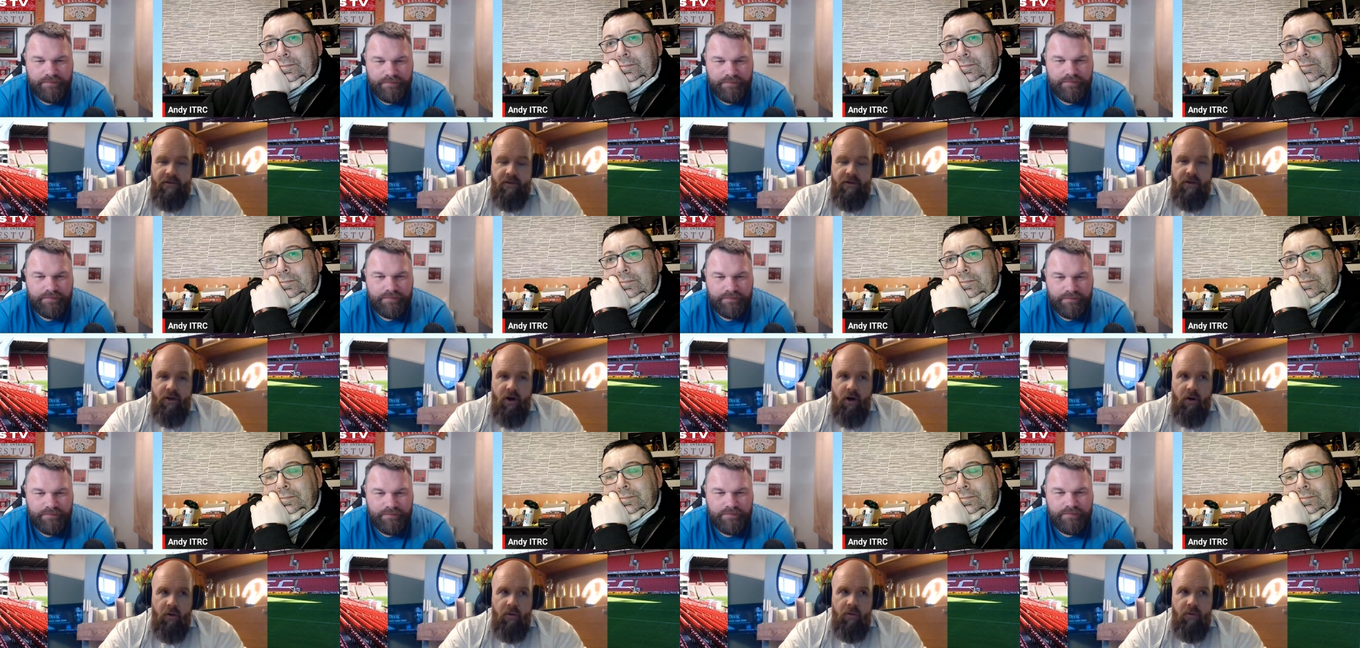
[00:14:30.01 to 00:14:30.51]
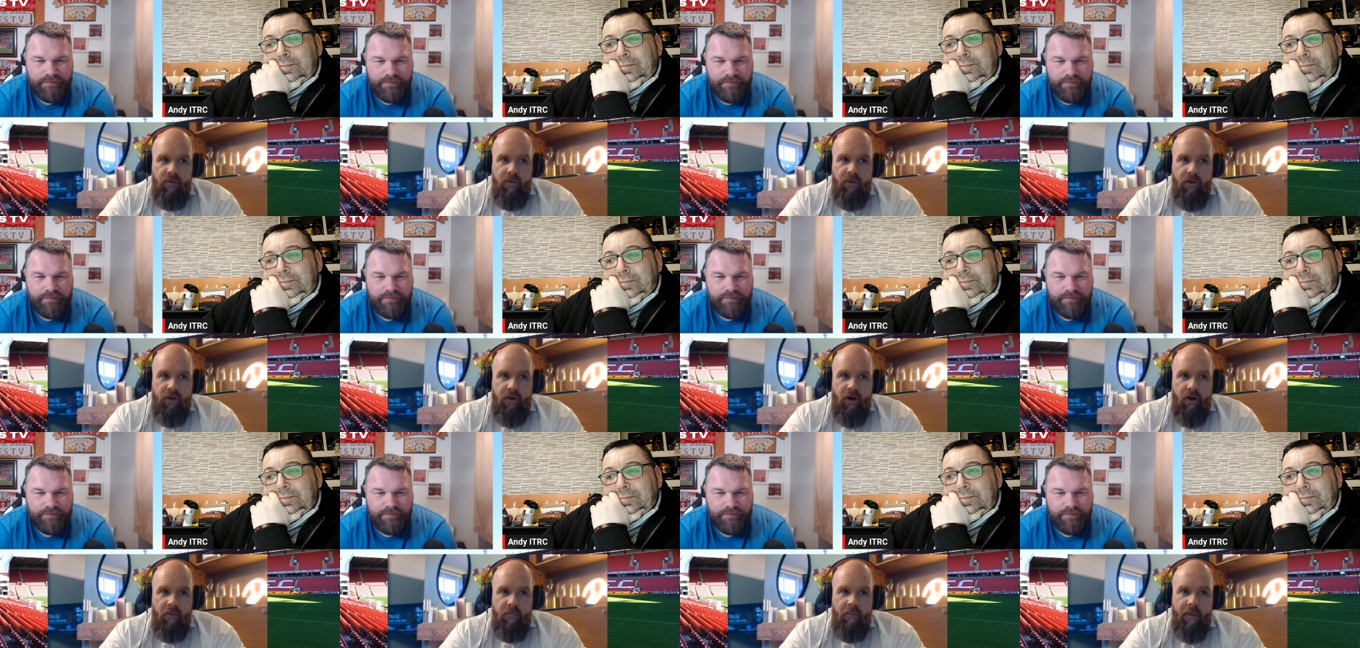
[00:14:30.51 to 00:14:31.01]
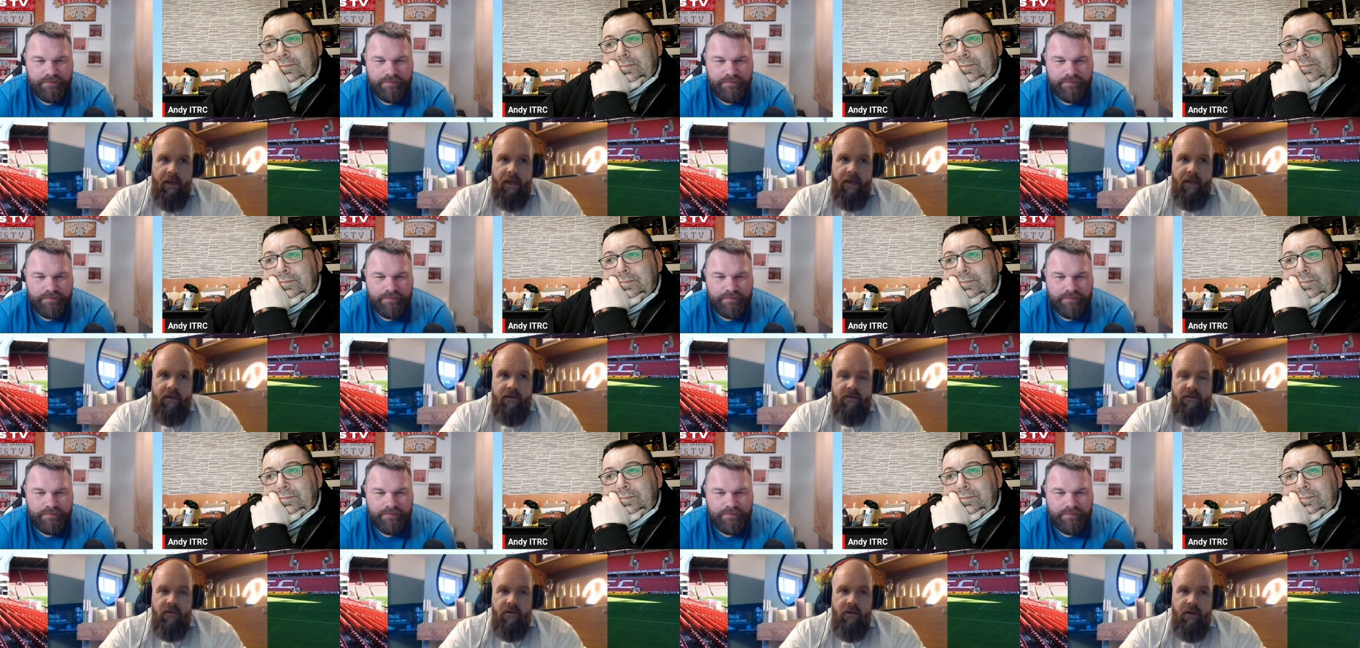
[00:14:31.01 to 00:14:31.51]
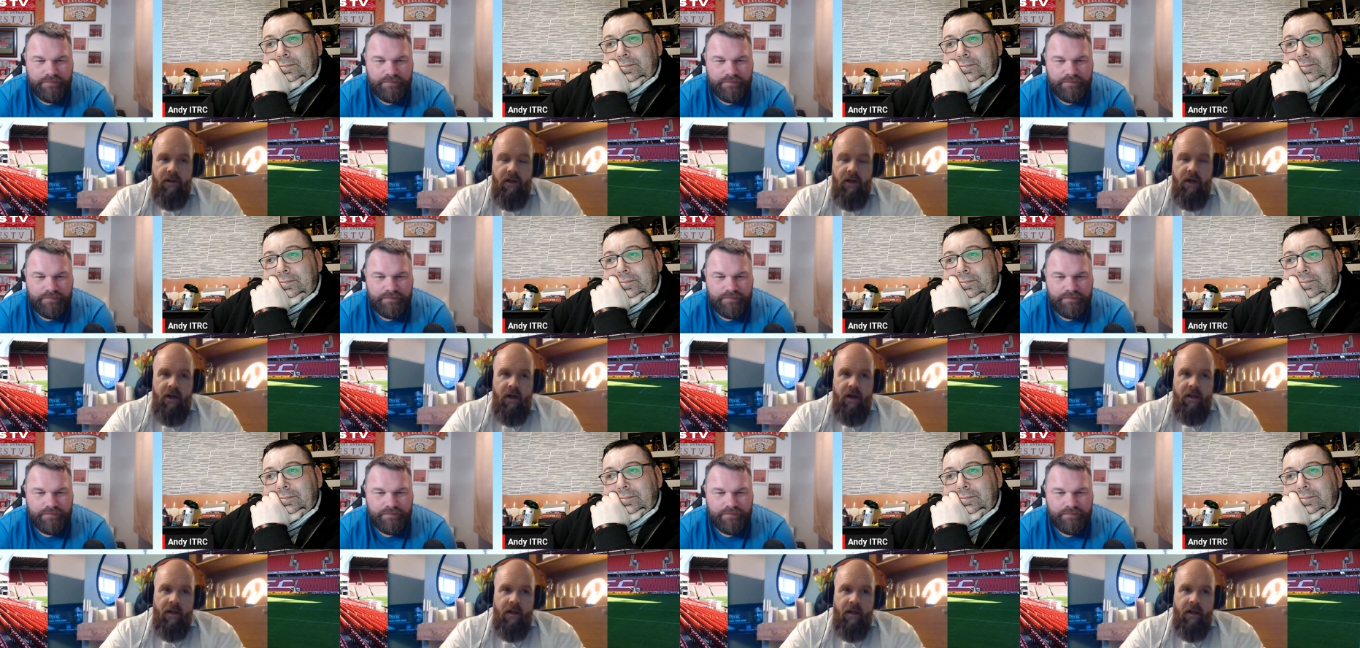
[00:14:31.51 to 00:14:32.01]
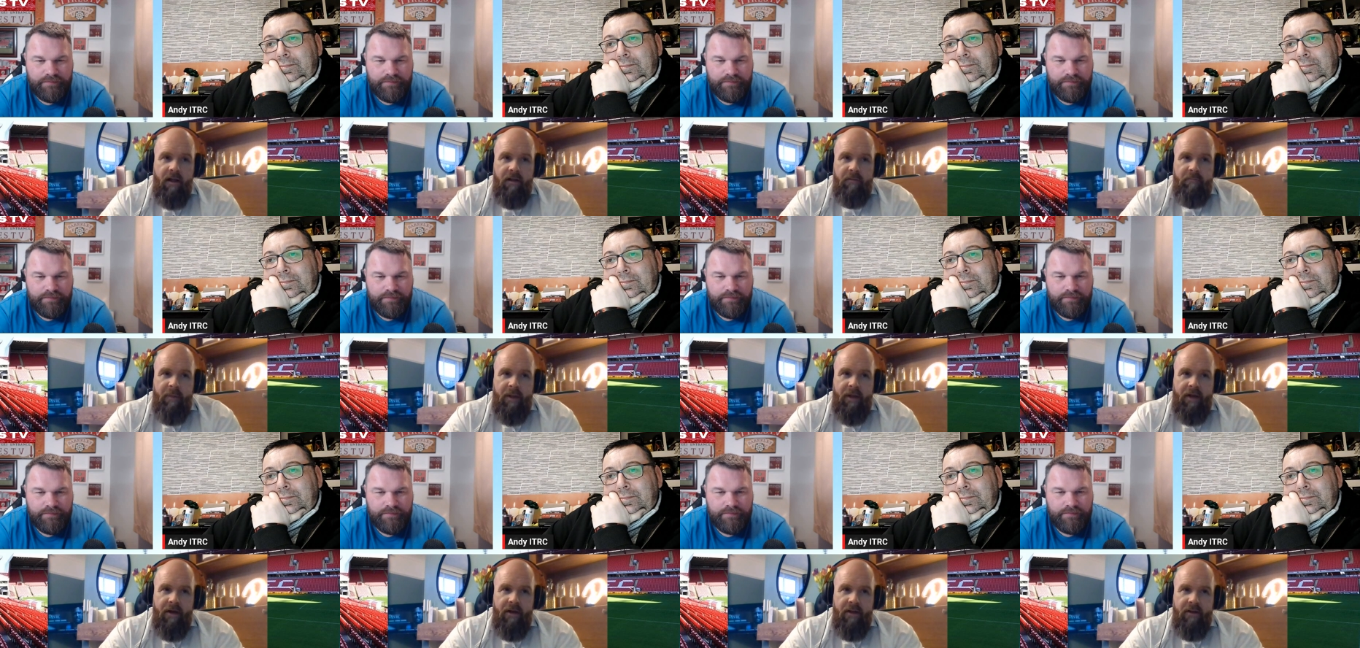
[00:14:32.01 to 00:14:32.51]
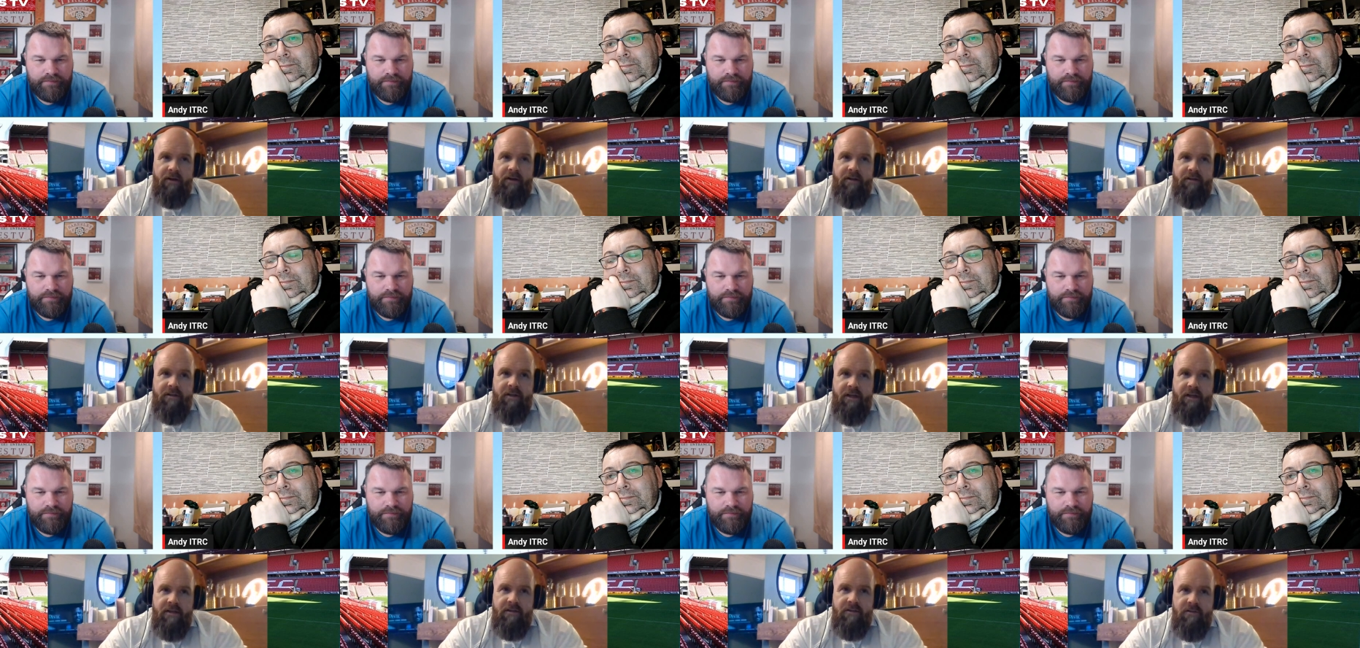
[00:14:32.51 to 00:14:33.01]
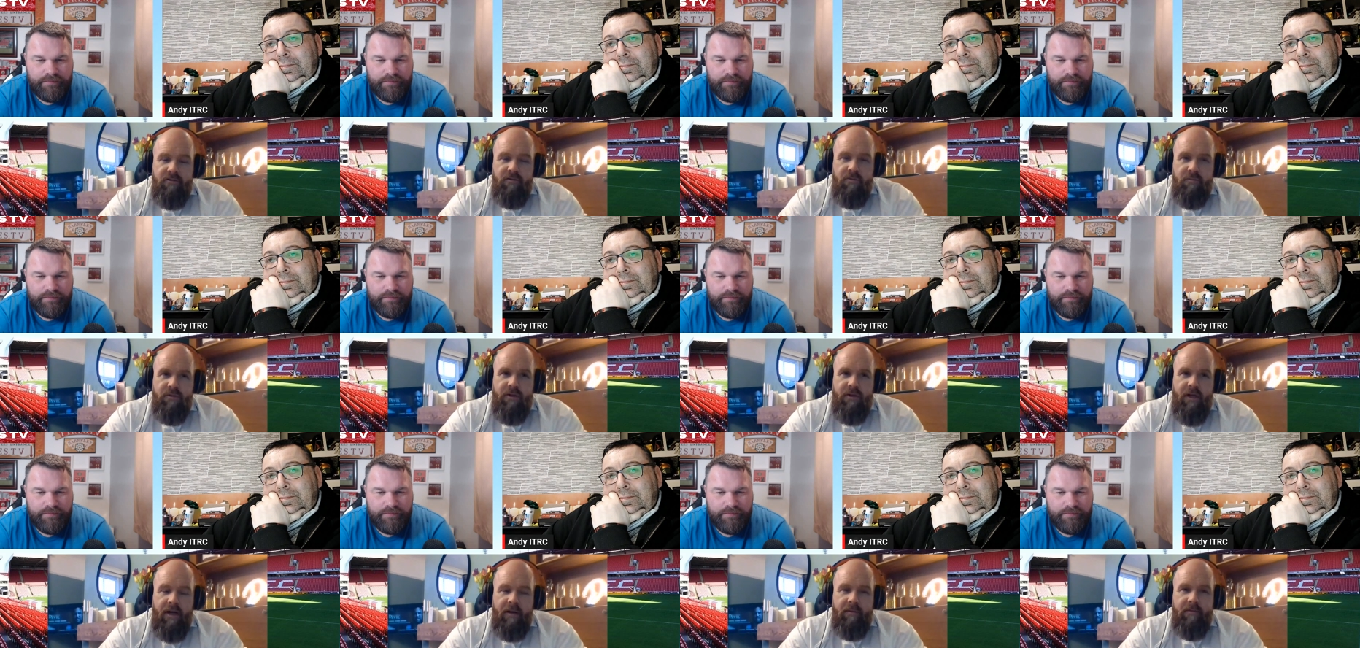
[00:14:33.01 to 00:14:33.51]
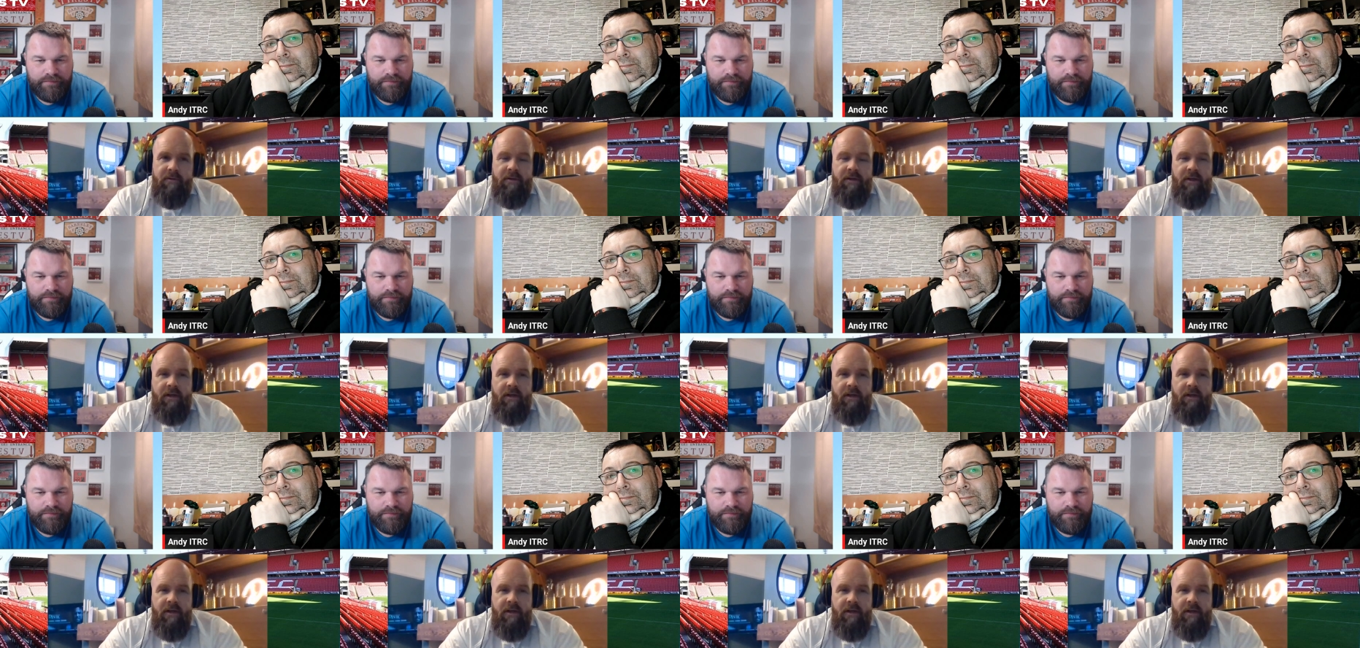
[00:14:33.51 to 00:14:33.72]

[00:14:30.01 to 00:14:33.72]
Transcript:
Speaker 1: They're not, they're not making it look a, a, a bit earlier in the season. Sometimes